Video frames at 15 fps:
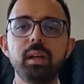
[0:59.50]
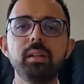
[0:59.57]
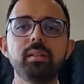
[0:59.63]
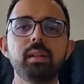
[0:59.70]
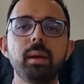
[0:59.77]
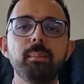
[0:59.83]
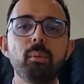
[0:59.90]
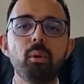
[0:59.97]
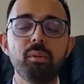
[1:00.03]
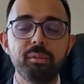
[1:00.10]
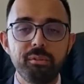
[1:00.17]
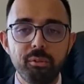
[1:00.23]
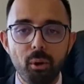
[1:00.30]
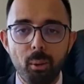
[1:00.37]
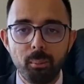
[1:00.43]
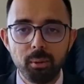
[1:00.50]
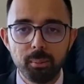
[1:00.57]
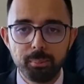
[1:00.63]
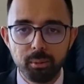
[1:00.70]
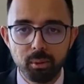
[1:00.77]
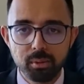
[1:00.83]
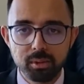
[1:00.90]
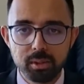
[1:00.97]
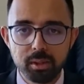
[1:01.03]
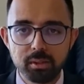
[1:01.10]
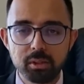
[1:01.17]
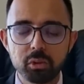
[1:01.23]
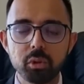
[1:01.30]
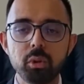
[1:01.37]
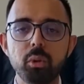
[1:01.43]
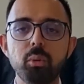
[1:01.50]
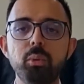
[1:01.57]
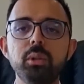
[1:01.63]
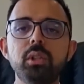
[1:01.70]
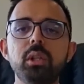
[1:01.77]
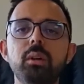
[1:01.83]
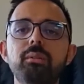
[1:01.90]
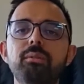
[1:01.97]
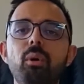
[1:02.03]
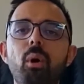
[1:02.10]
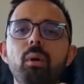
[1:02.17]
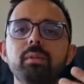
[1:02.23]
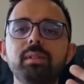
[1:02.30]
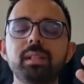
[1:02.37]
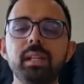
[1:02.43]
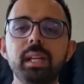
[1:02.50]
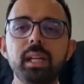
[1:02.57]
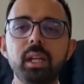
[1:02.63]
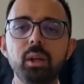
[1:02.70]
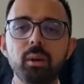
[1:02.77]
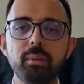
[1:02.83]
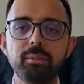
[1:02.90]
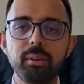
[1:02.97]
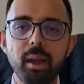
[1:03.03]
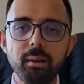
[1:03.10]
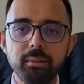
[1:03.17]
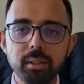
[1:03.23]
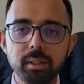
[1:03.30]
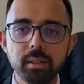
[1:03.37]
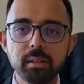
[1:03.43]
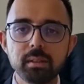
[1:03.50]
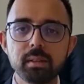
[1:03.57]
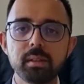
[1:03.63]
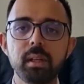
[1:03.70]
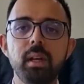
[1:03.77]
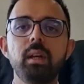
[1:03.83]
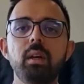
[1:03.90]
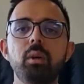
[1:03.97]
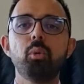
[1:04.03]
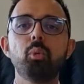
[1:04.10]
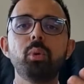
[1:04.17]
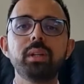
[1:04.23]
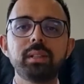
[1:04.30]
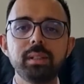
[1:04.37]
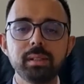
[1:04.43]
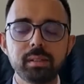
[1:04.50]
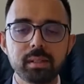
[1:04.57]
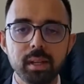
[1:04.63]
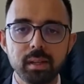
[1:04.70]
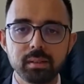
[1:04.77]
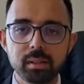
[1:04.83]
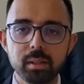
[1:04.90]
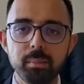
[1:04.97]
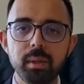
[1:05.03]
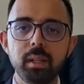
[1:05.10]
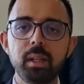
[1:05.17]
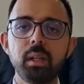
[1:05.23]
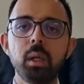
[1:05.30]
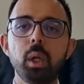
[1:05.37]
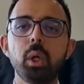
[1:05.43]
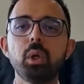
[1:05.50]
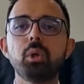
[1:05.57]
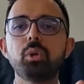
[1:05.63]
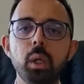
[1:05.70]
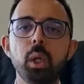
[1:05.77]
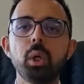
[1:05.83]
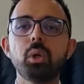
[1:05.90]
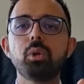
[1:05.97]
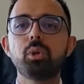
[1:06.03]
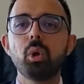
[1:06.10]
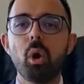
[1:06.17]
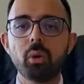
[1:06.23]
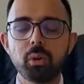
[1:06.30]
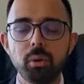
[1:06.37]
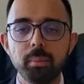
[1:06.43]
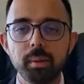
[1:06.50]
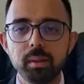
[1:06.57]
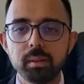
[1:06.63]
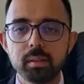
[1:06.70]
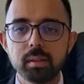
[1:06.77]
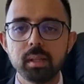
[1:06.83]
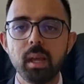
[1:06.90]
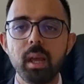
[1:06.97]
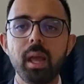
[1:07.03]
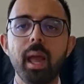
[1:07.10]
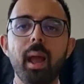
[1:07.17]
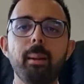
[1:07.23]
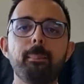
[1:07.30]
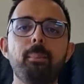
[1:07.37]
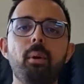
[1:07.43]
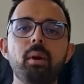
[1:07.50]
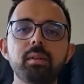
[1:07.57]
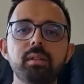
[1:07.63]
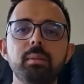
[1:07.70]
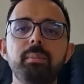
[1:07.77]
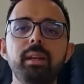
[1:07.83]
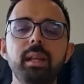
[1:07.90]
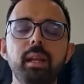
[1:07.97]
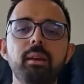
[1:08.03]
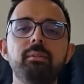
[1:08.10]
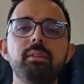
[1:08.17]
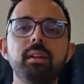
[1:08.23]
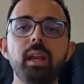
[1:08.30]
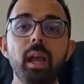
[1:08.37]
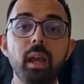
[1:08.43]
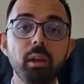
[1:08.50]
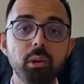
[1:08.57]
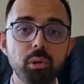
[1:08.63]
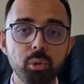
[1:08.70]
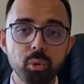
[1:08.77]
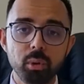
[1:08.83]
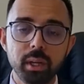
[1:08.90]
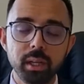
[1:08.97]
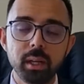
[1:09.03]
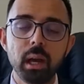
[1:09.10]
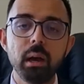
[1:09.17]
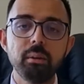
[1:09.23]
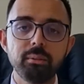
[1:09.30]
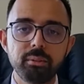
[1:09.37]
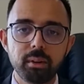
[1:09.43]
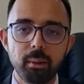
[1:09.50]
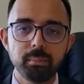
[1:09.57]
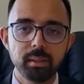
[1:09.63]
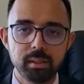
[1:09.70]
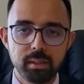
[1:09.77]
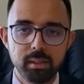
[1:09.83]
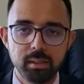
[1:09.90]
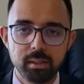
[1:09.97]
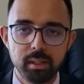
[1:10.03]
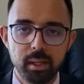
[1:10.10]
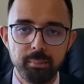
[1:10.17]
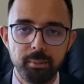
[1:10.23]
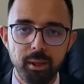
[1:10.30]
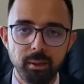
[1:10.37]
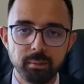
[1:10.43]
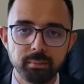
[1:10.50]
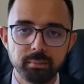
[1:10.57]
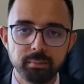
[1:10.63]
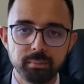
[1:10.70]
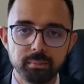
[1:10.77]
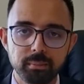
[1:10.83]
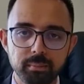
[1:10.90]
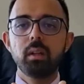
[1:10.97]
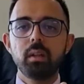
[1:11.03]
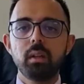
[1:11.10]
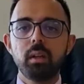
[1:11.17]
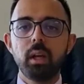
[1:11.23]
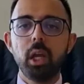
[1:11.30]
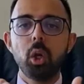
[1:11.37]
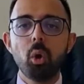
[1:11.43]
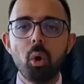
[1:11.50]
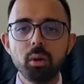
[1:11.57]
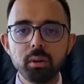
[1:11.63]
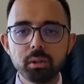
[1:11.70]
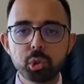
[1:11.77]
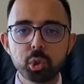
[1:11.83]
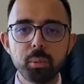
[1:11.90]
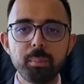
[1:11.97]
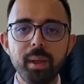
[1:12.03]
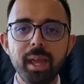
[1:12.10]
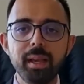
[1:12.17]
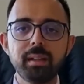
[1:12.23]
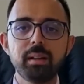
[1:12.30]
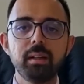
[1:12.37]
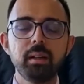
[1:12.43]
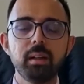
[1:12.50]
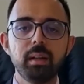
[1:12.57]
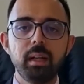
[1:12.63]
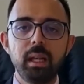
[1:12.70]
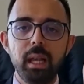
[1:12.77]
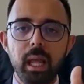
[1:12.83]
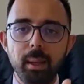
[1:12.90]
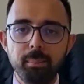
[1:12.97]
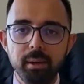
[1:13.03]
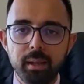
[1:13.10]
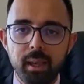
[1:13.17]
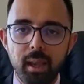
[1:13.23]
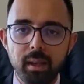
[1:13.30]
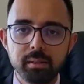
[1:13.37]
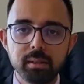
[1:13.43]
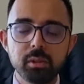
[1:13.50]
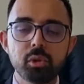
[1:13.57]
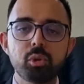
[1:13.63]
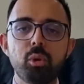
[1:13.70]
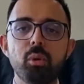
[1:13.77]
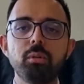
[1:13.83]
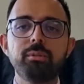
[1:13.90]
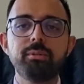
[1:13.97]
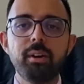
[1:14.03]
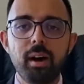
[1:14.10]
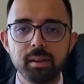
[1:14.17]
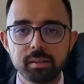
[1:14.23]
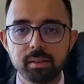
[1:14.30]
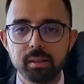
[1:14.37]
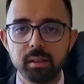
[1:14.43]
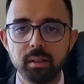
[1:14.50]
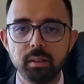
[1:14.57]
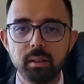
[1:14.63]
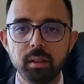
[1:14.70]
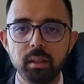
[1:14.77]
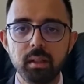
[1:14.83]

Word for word: is a more formal process which involves the needing of evidence, witness testimony, documents, and possibly even a ruling from the CCMA. In order to make labor cases go faster,